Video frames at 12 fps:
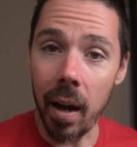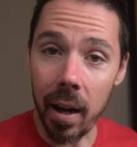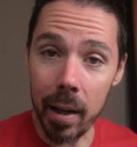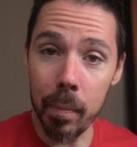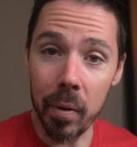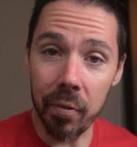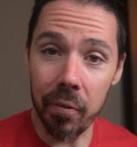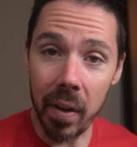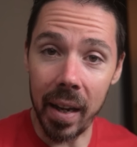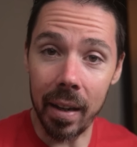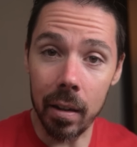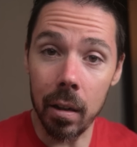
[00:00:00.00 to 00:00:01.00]
I am a
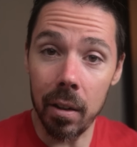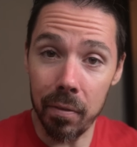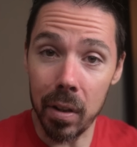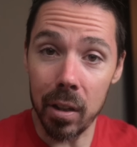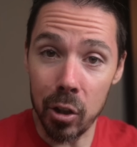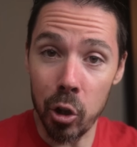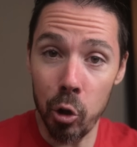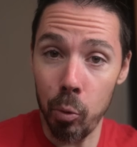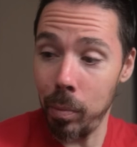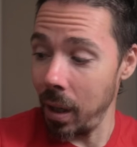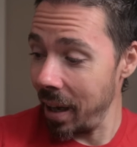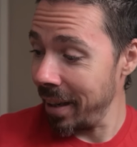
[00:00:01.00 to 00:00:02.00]
fan of the
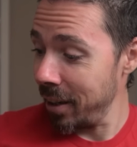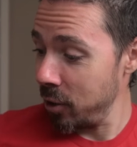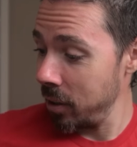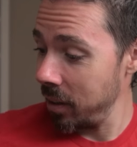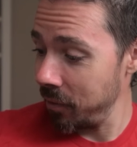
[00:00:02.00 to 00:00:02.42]
tube light.